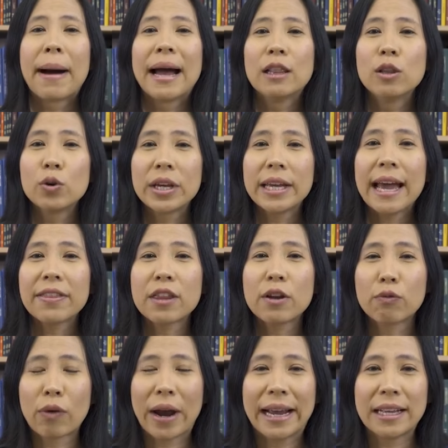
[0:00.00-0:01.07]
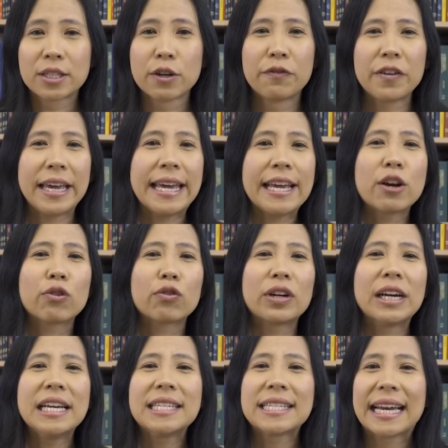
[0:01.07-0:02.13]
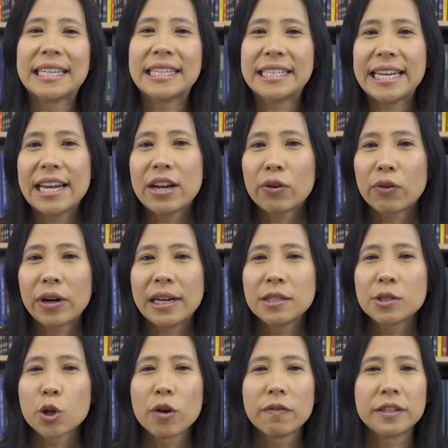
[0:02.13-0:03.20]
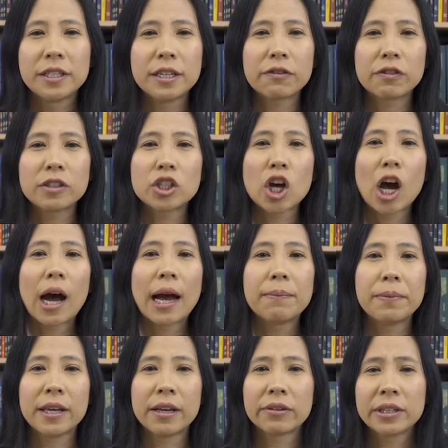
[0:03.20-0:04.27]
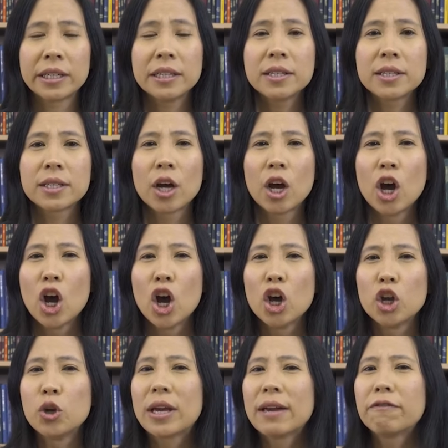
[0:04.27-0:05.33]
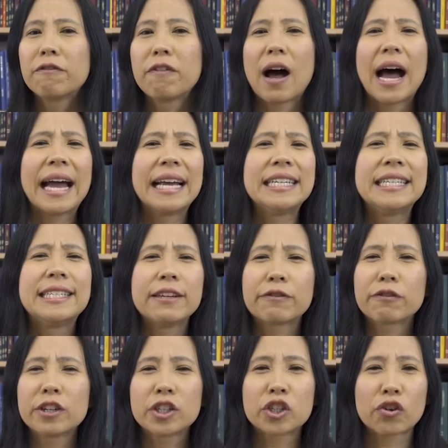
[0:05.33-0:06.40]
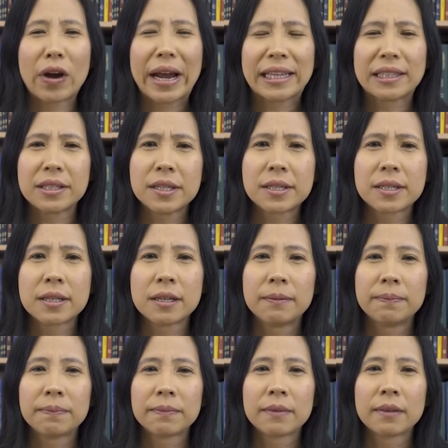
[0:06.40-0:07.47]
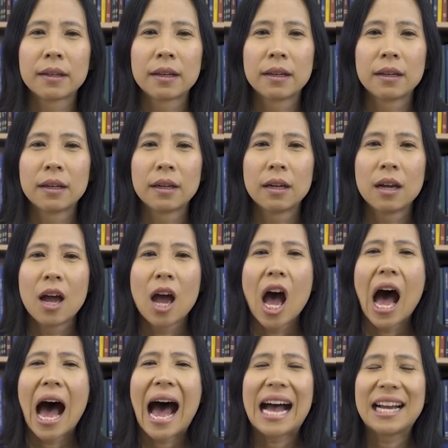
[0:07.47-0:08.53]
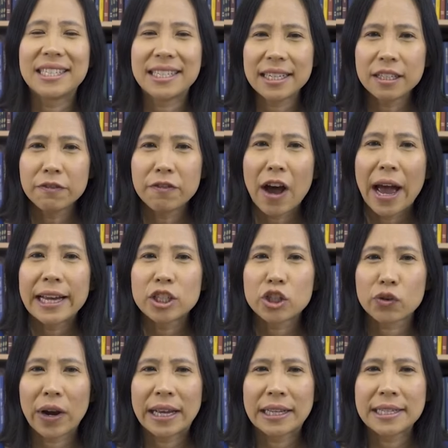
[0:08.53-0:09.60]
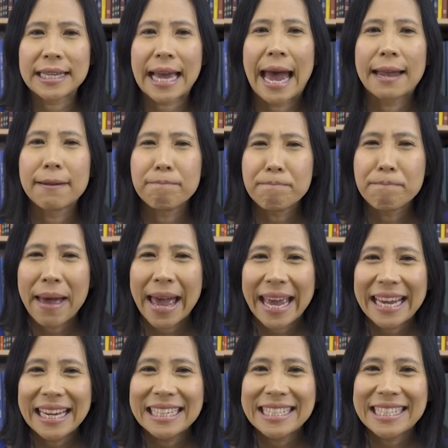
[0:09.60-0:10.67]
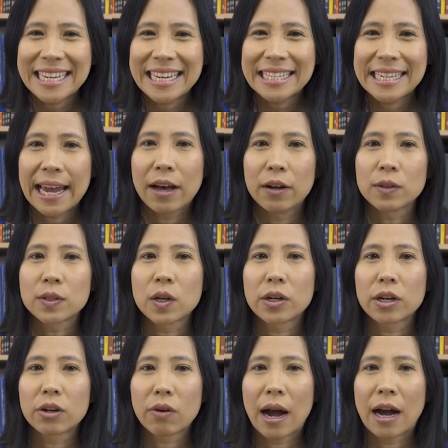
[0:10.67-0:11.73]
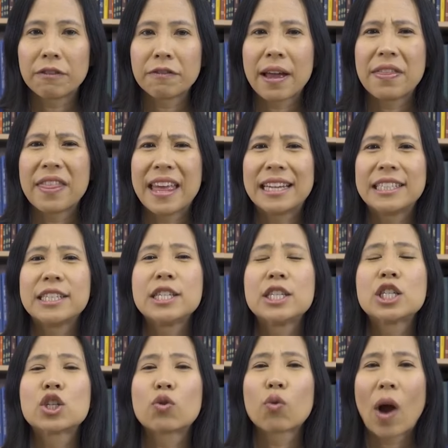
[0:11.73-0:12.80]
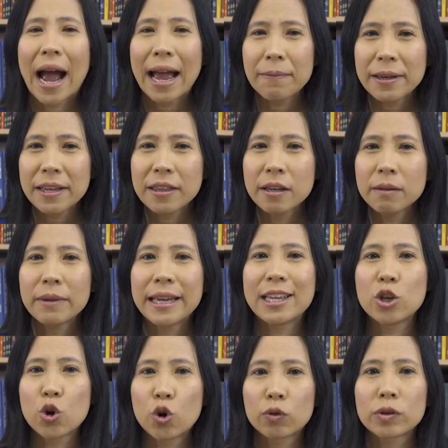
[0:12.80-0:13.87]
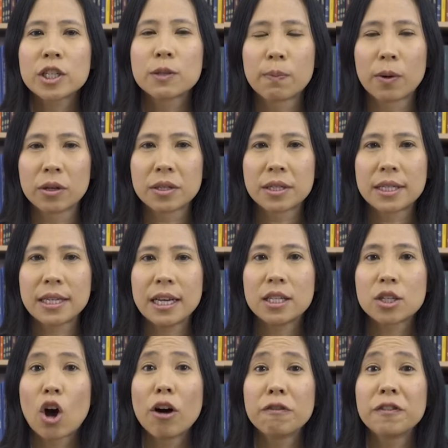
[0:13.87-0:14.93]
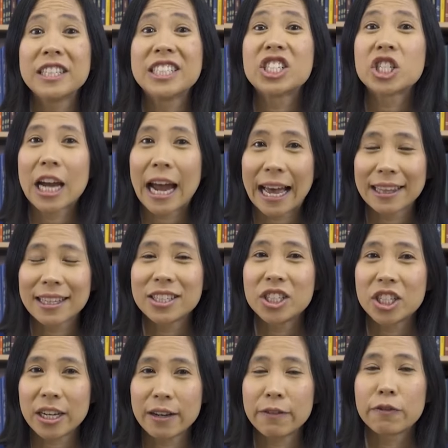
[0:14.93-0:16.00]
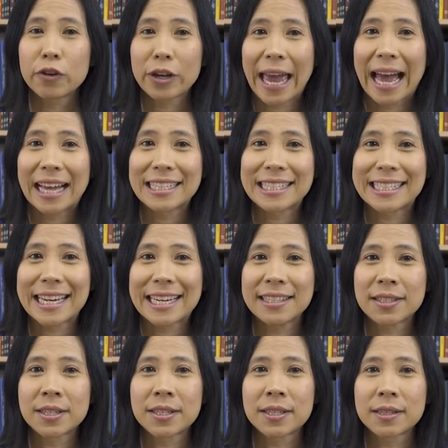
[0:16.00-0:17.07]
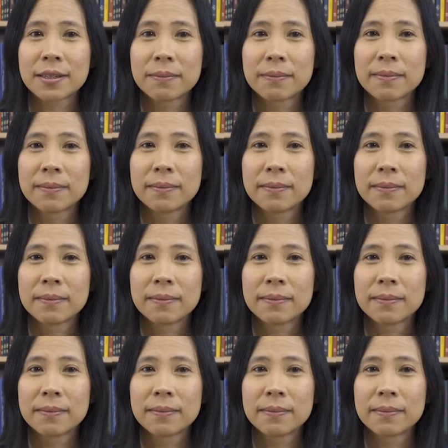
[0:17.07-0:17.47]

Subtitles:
By looking at the rates of increase and decrease over different time periods, you can find different trends. Identifying trends and main details on a graph and then describing them in your response is often challenging for candidates.